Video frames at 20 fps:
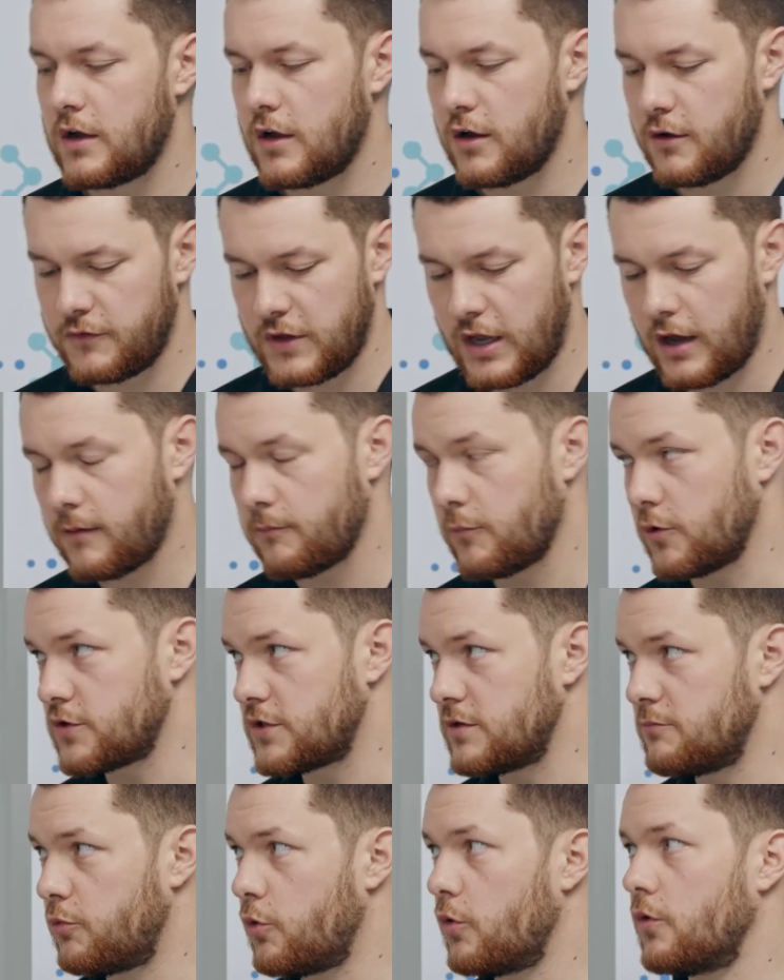of the
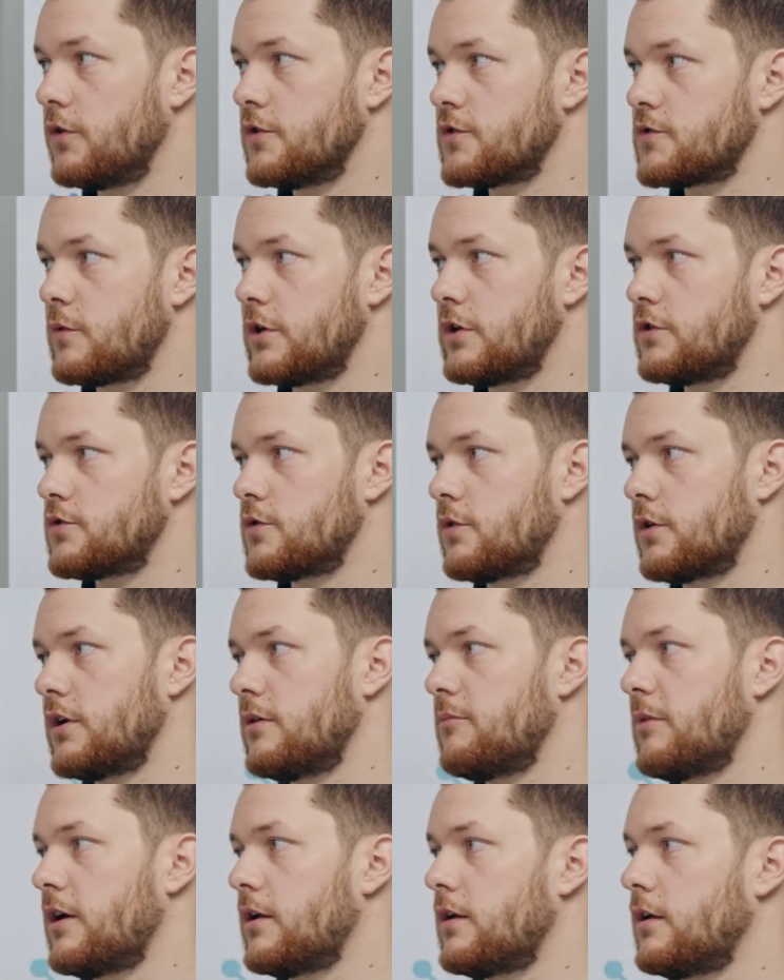utmost importance when you're talking
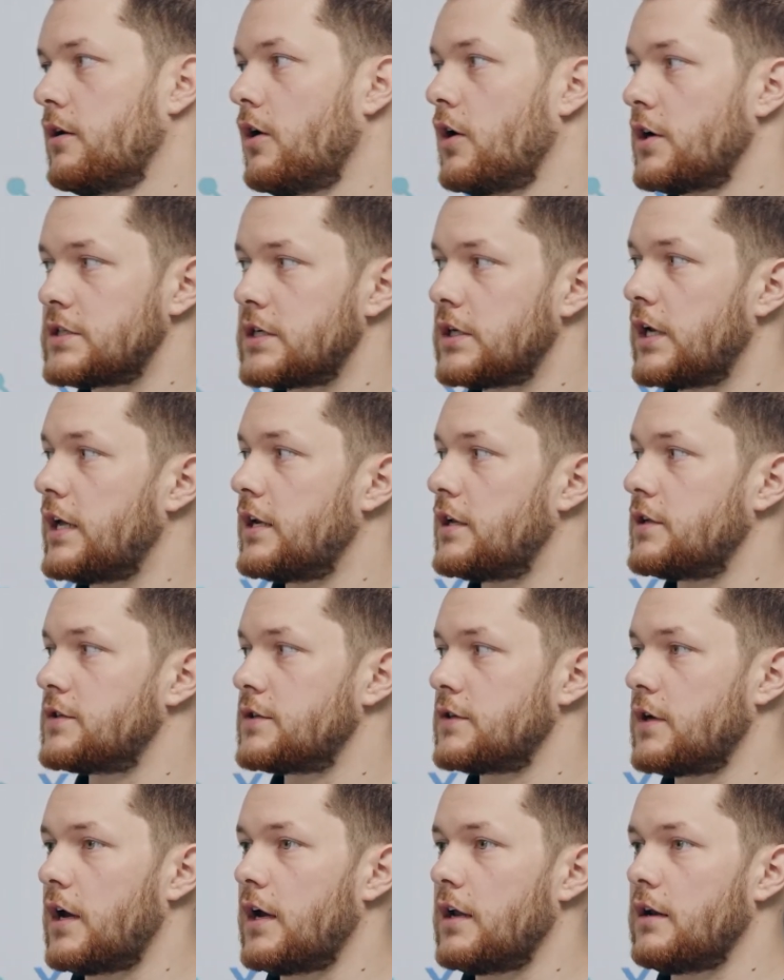about an isolated
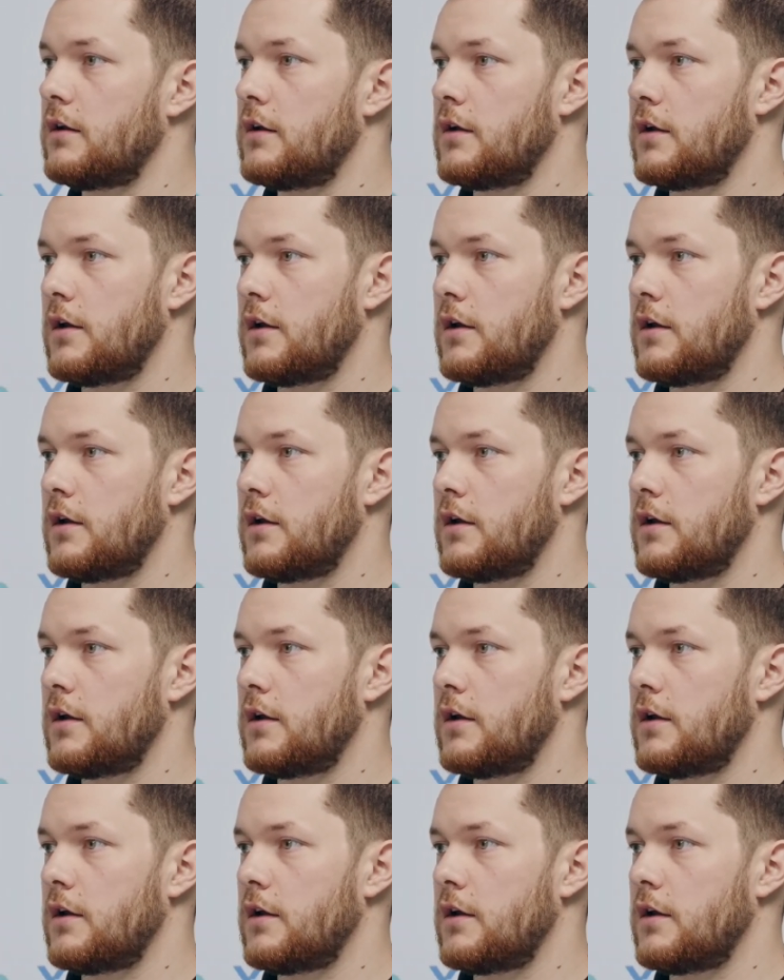site